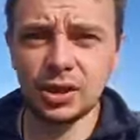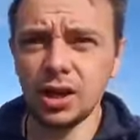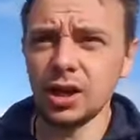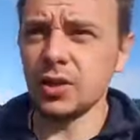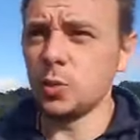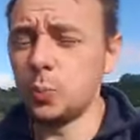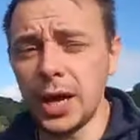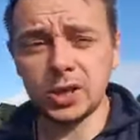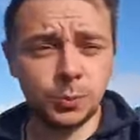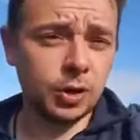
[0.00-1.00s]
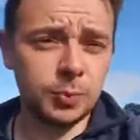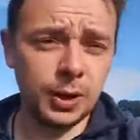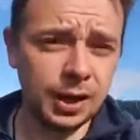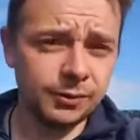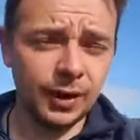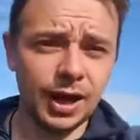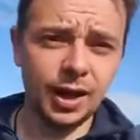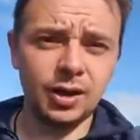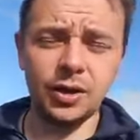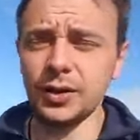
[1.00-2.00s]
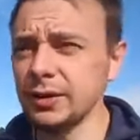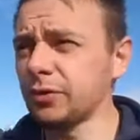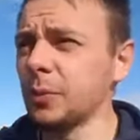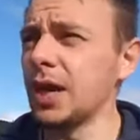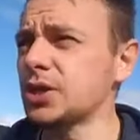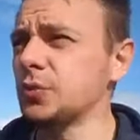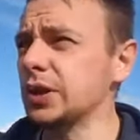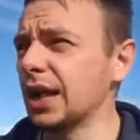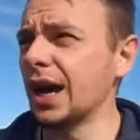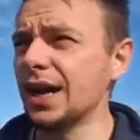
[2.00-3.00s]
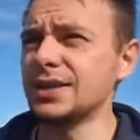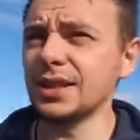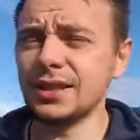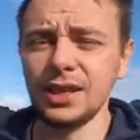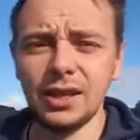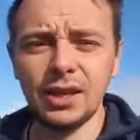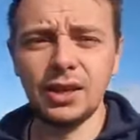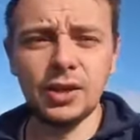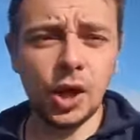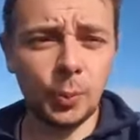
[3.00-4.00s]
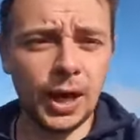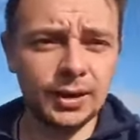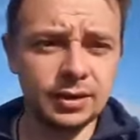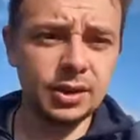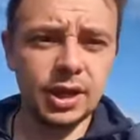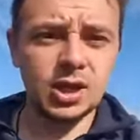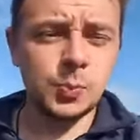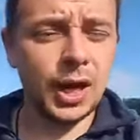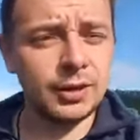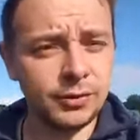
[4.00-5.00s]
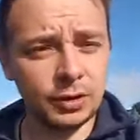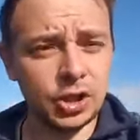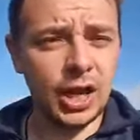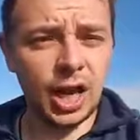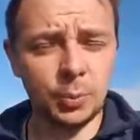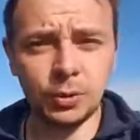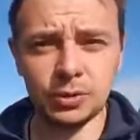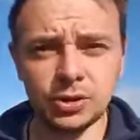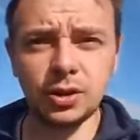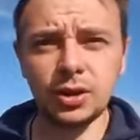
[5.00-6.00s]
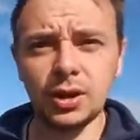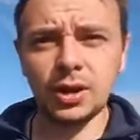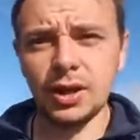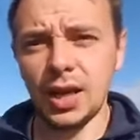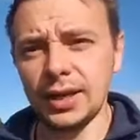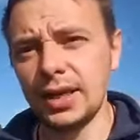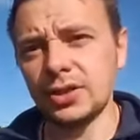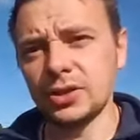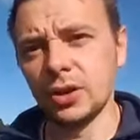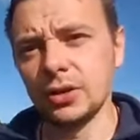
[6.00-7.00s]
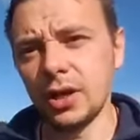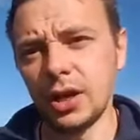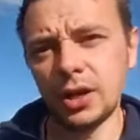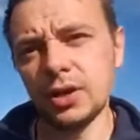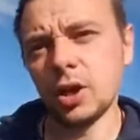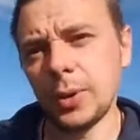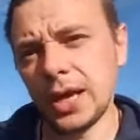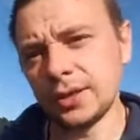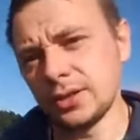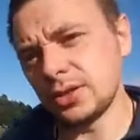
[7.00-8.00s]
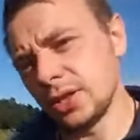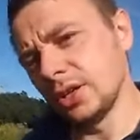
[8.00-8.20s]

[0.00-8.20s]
the best book by far on information regarding Knob End is by Phil Sharples, and he's done Knob End